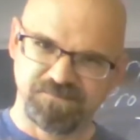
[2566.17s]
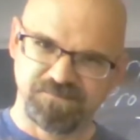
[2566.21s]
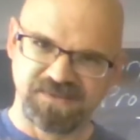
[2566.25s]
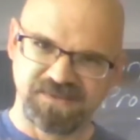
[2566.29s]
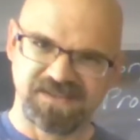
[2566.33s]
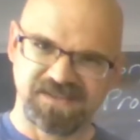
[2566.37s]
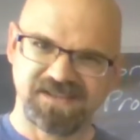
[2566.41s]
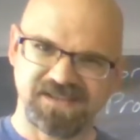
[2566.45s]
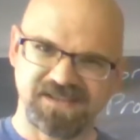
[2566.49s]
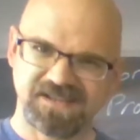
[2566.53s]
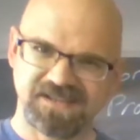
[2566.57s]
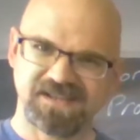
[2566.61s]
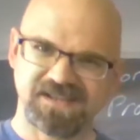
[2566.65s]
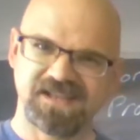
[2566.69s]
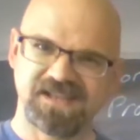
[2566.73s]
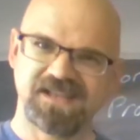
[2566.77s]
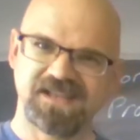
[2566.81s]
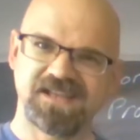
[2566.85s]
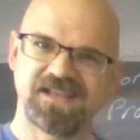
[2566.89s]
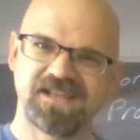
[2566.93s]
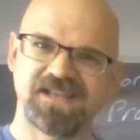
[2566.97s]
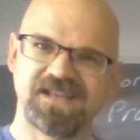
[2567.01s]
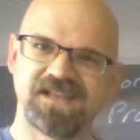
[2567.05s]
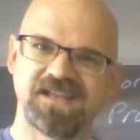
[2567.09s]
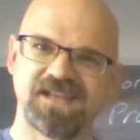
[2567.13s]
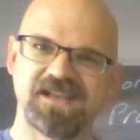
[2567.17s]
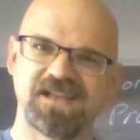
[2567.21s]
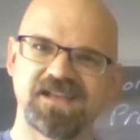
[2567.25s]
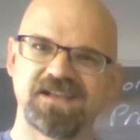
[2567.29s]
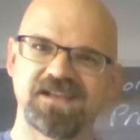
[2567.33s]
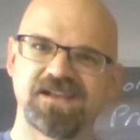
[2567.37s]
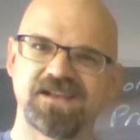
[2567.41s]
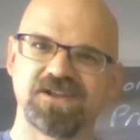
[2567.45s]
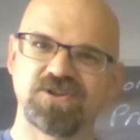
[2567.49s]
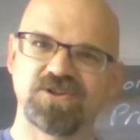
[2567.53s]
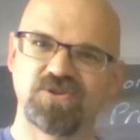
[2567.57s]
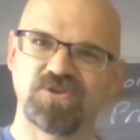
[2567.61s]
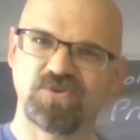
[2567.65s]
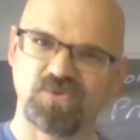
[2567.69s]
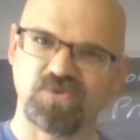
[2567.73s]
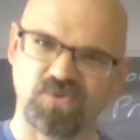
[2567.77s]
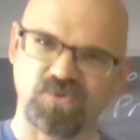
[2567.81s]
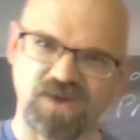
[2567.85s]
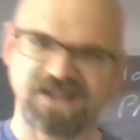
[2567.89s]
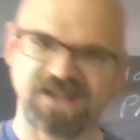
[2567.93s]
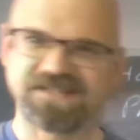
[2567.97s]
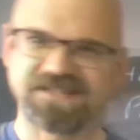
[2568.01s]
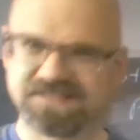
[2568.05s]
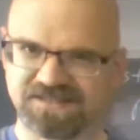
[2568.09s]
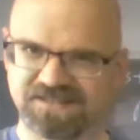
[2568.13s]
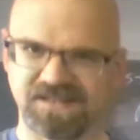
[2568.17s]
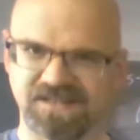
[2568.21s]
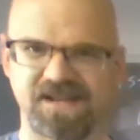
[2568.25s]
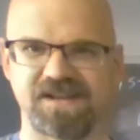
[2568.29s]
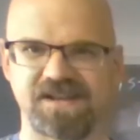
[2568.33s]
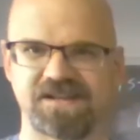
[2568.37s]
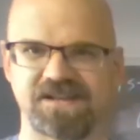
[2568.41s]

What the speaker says: being Christ-like.